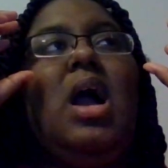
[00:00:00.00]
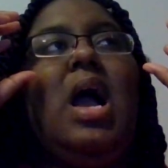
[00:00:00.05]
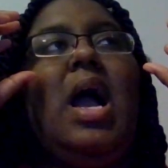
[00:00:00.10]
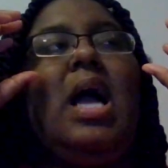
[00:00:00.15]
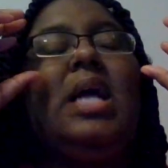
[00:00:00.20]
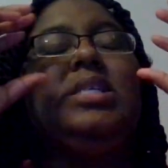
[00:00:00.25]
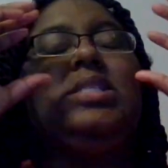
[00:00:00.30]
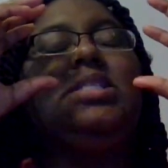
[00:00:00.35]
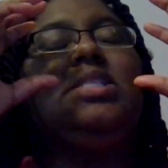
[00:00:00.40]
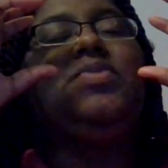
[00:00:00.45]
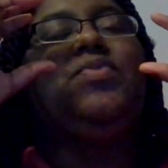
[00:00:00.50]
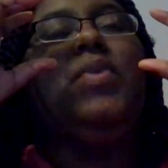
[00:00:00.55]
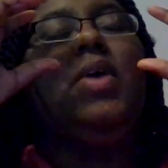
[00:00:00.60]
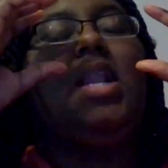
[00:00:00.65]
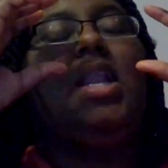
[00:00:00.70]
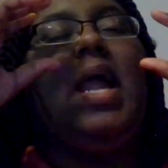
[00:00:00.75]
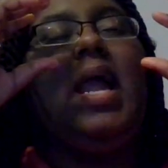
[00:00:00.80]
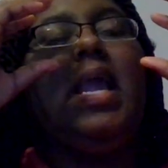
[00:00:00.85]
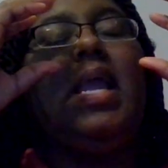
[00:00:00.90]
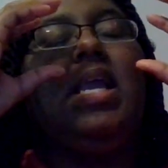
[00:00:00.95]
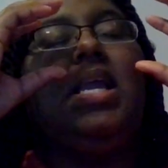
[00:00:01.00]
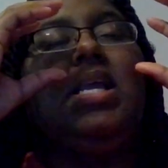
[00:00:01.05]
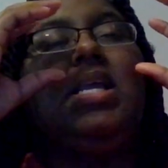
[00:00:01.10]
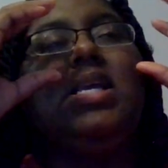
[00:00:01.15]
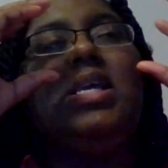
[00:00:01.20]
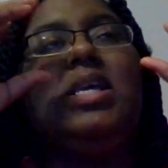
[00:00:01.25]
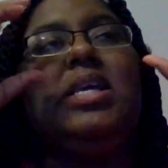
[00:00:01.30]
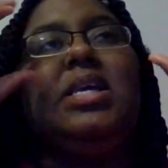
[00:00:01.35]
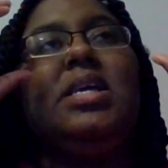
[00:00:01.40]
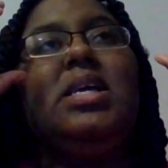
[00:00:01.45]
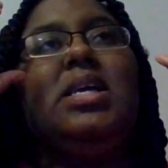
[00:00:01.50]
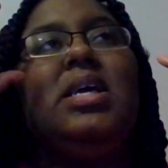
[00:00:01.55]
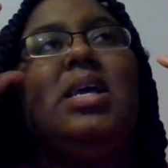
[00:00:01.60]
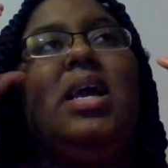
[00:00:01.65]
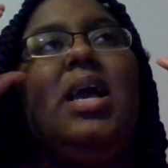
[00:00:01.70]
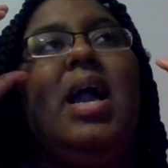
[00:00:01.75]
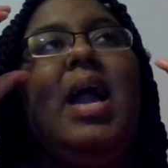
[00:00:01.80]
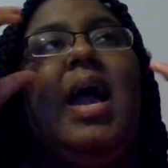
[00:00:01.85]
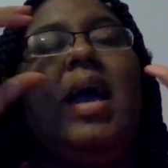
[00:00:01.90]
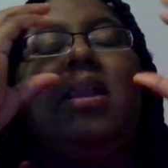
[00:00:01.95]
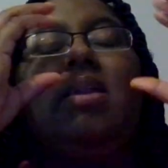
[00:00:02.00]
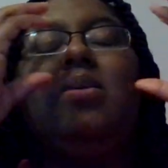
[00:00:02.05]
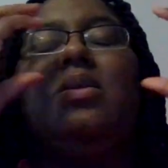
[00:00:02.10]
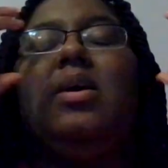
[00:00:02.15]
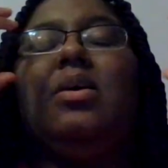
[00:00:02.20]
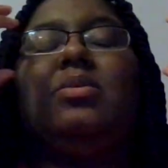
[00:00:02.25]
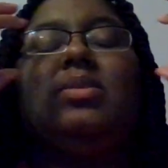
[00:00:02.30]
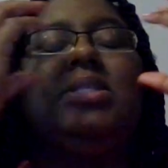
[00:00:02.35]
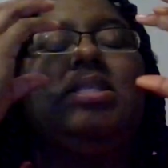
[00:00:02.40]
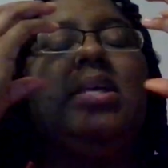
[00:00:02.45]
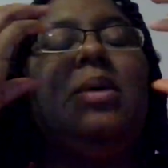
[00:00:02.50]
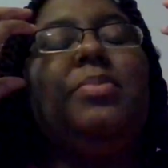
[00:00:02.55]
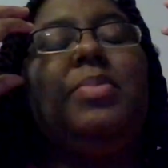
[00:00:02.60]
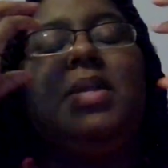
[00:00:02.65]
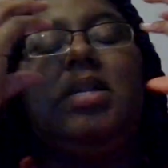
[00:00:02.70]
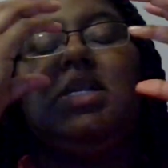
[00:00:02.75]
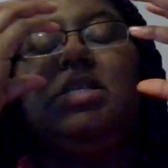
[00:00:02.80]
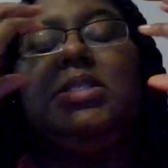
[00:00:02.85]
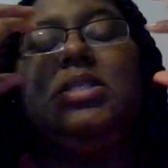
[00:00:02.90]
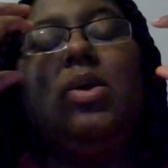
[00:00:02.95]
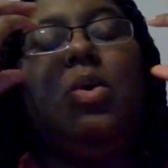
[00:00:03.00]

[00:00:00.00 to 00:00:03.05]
I just feel like I don't know something is